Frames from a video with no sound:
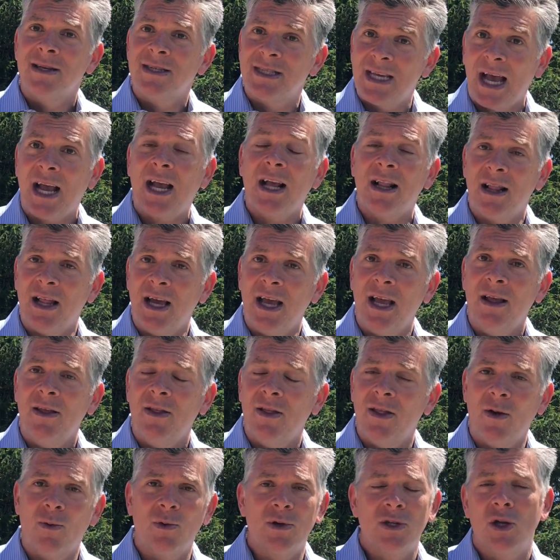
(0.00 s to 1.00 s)
Secondly,
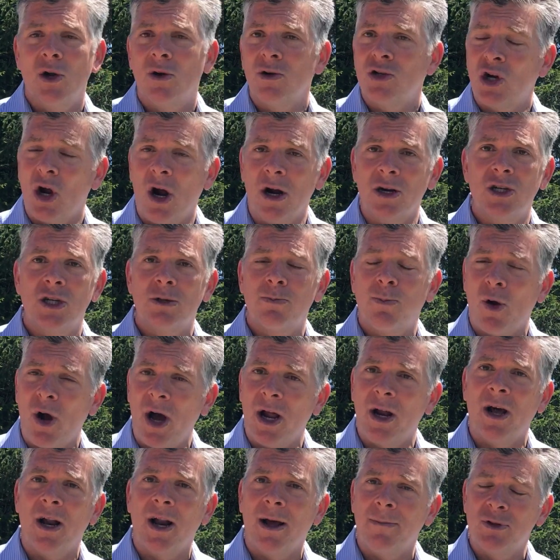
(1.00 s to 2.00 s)
there was no charges
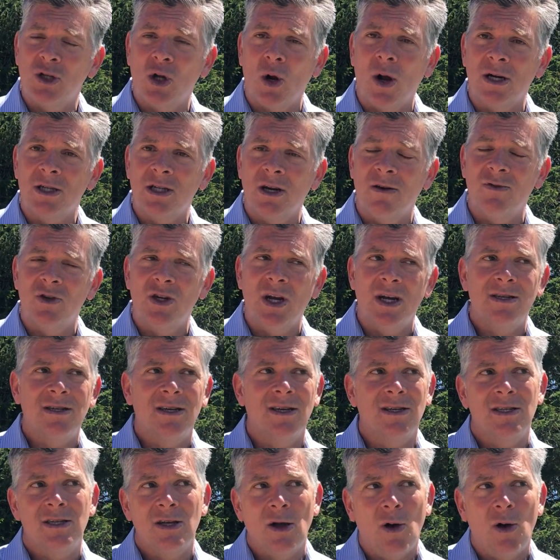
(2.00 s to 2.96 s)
brought on obstruction of justice.